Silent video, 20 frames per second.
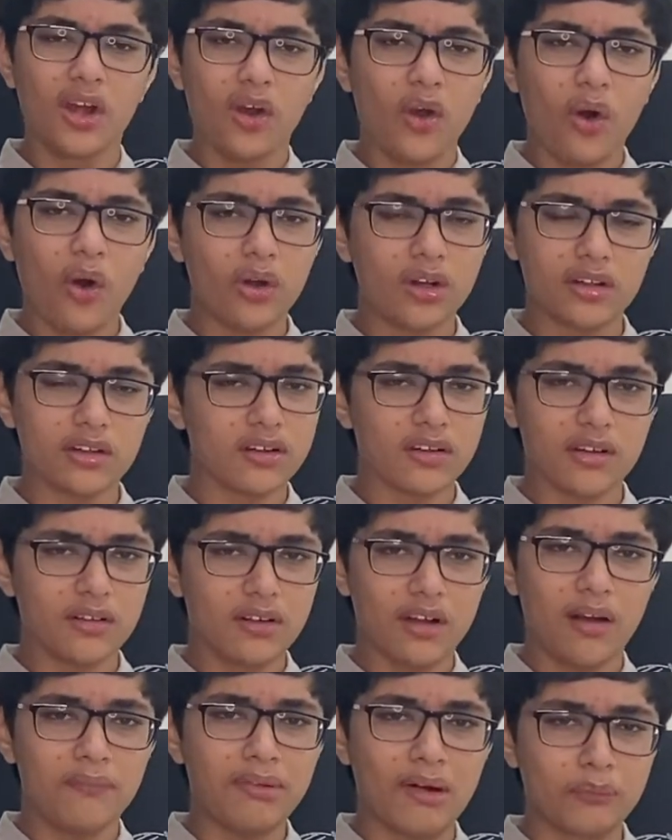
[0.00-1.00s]
or
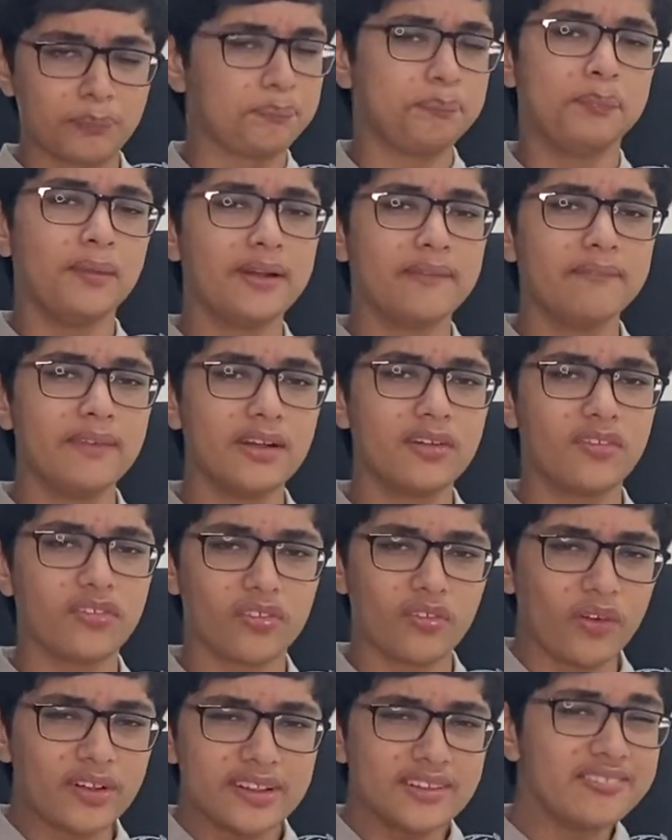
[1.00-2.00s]
about pyramids
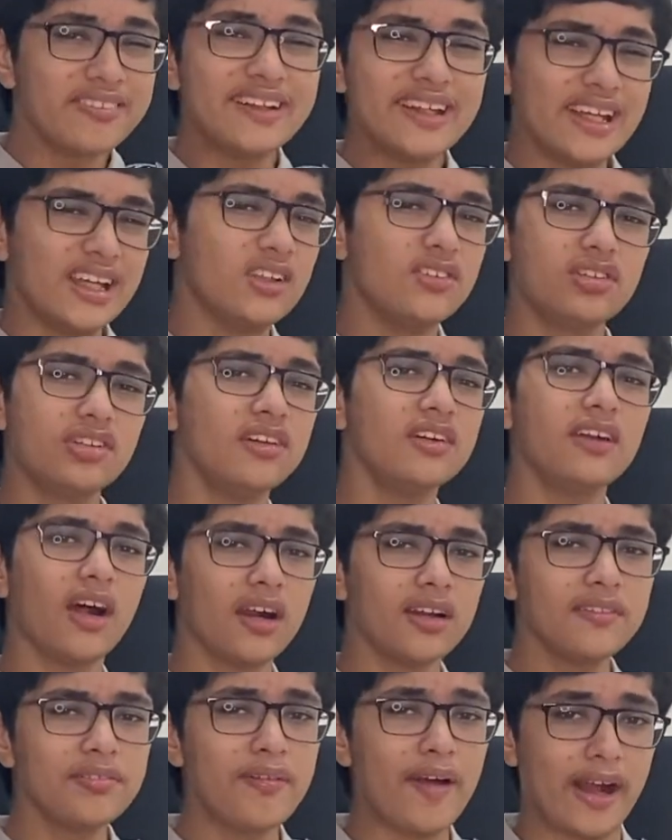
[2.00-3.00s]
or even ancient
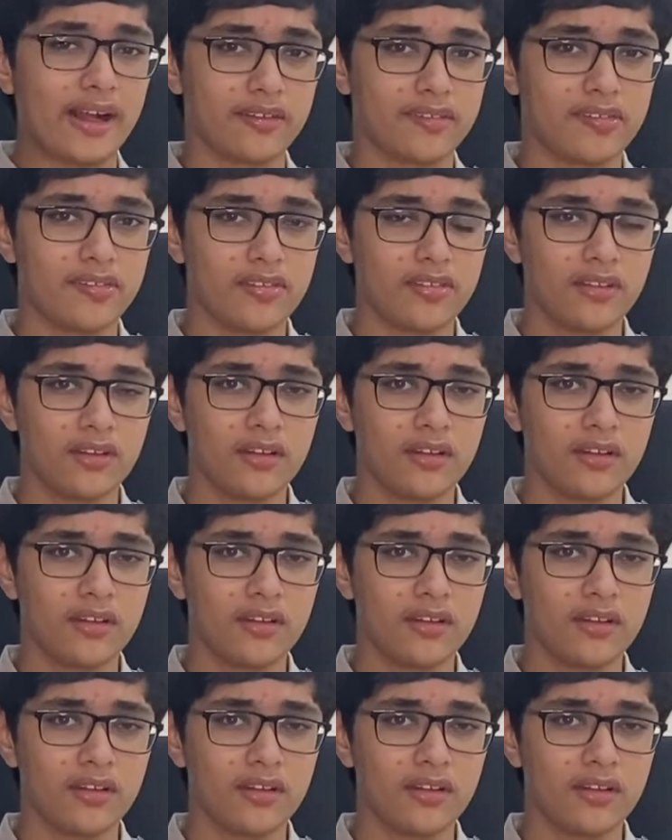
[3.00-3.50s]
artifacts.